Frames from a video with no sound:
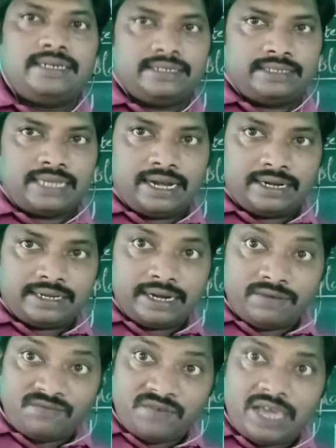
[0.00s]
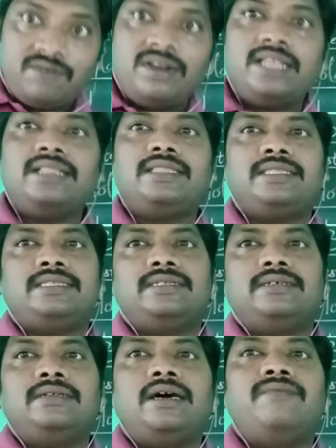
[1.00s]
selected wavelengths
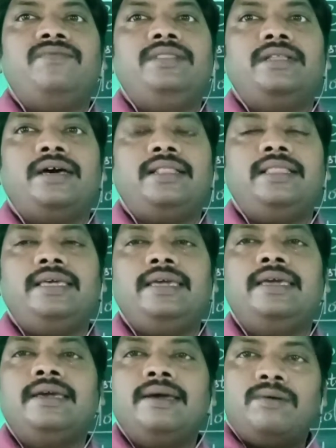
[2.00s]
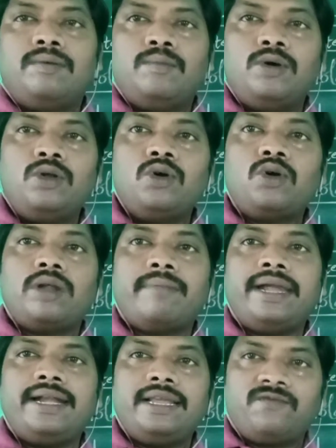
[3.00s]
of on the
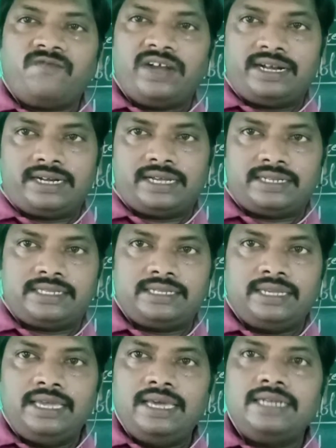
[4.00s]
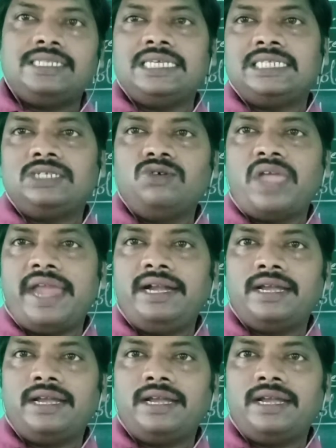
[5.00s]
monochromatic filters. Here 6 to 8